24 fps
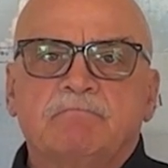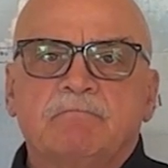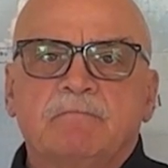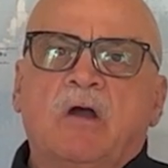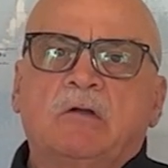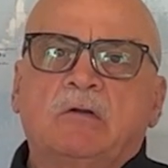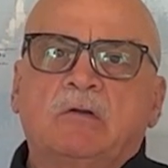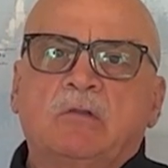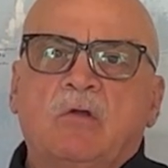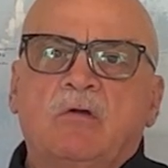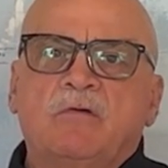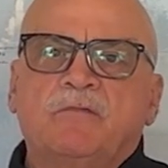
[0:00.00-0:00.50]

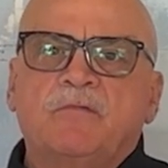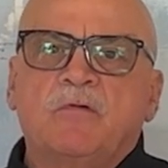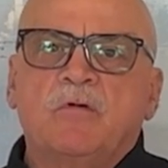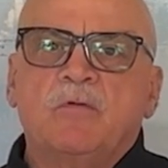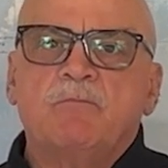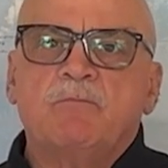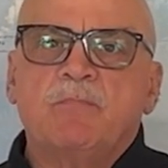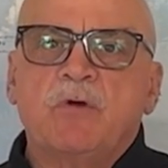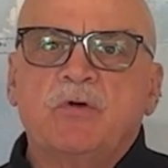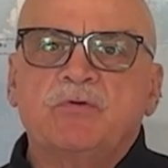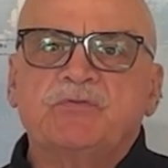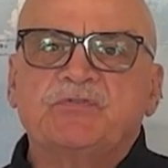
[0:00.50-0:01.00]
Our law
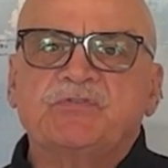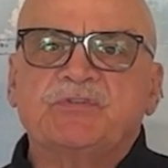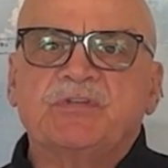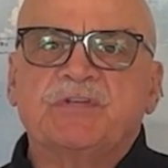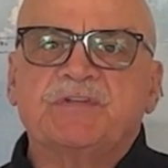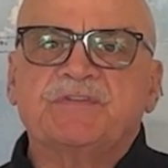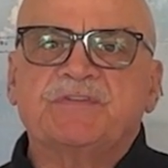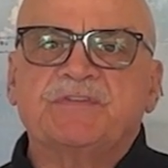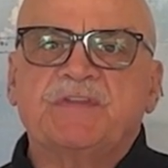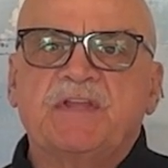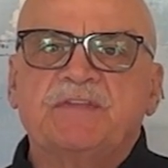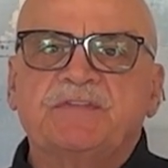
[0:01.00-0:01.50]
firm boasts
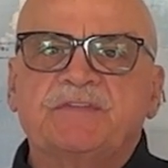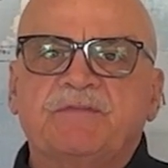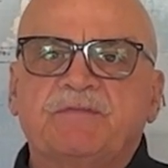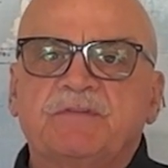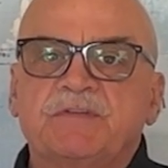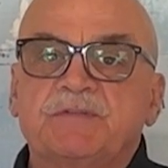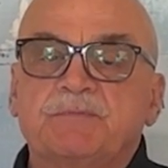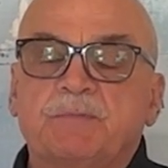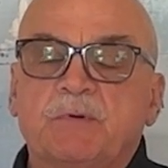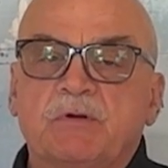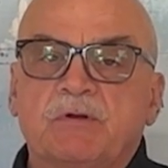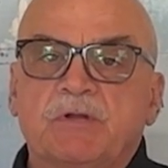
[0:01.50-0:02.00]
extensive
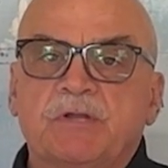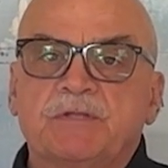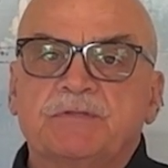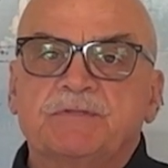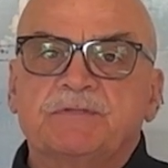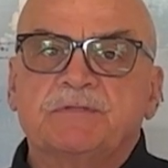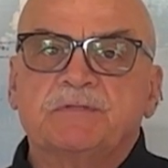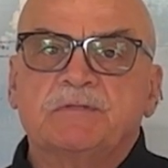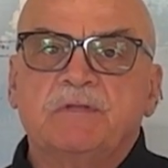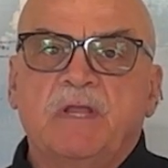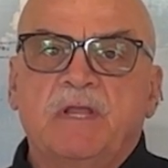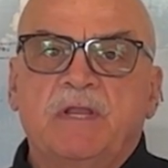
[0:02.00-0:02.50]

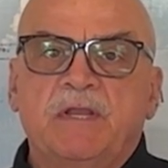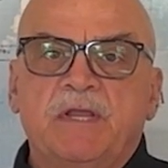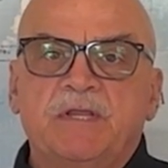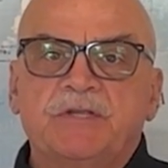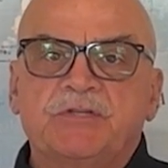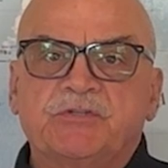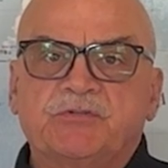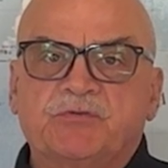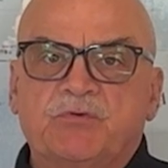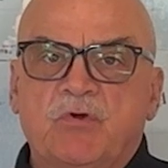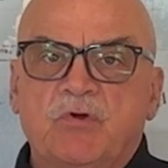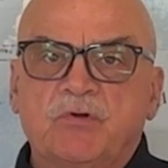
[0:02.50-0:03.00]
experience and a
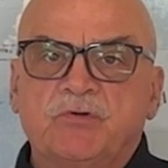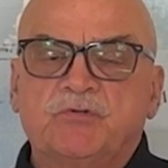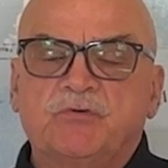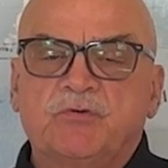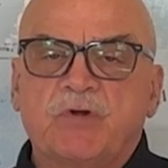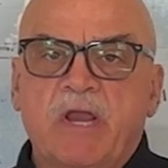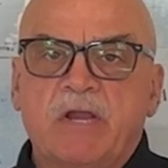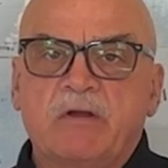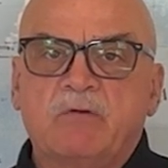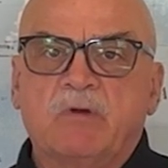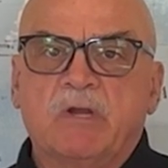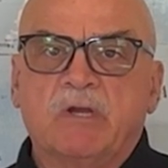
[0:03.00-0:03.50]
strong
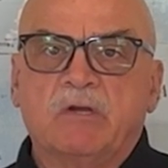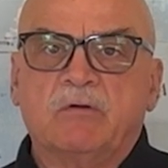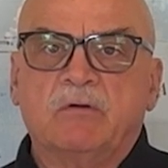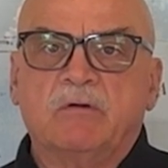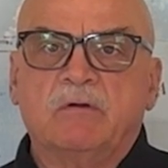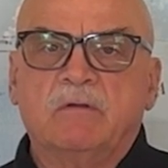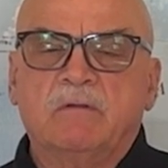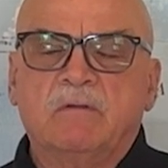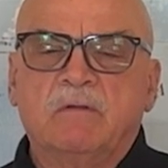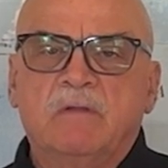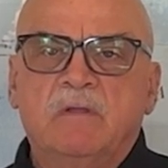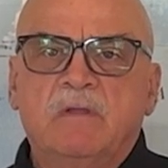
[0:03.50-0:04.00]
track
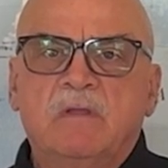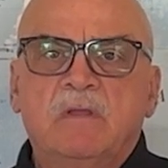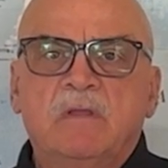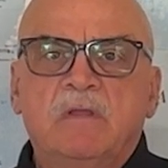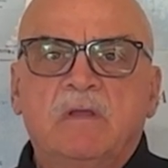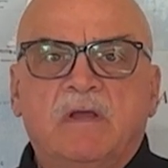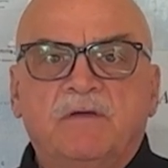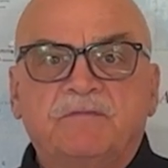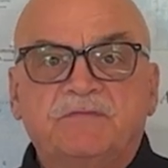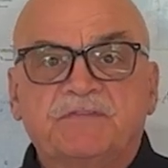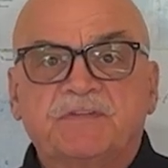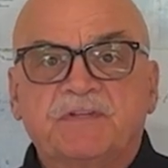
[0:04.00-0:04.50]
record
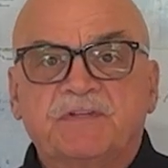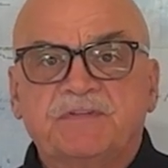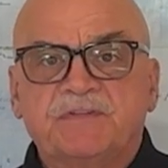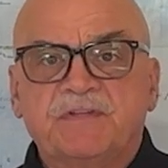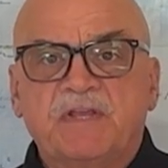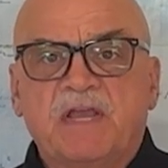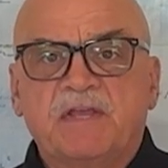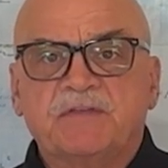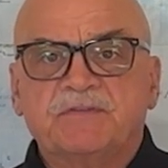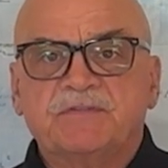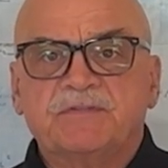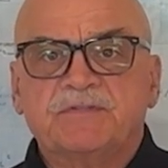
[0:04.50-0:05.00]
of
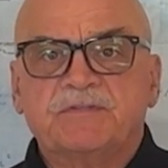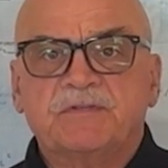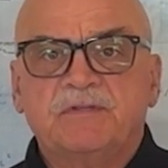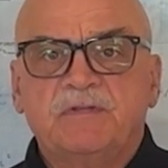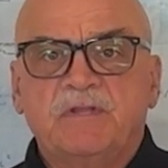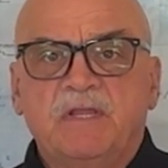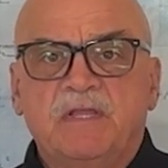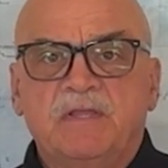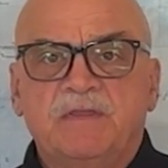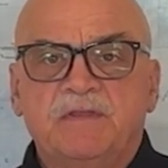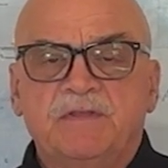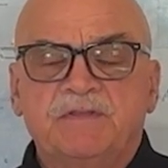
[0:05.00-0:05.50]
success
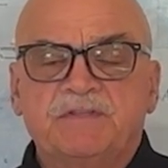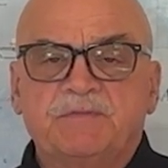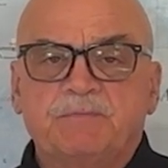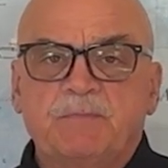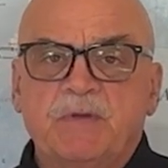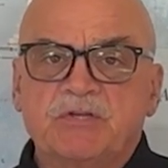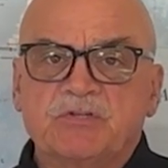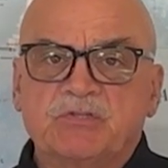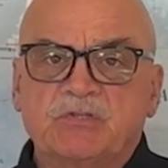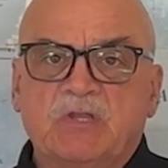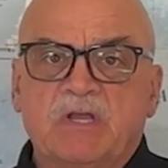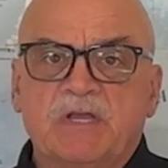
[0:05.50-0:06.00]
in this
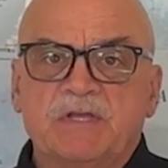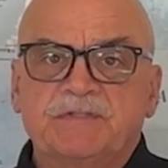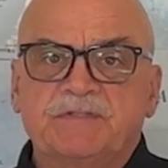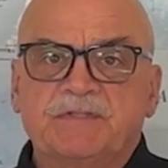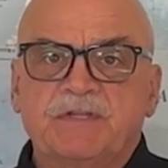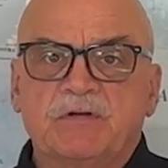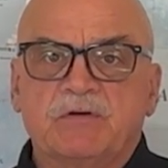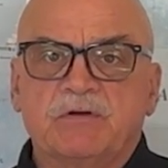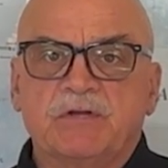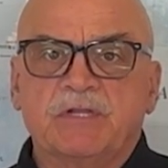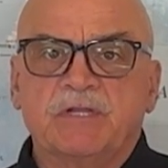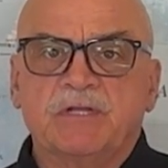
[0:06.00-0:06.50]
specialized
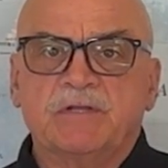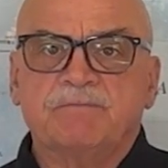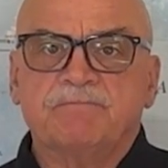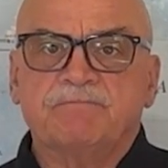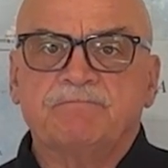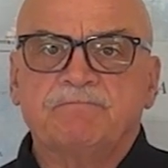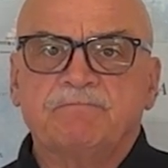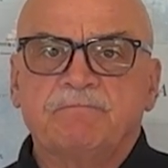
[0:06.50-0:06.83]
area.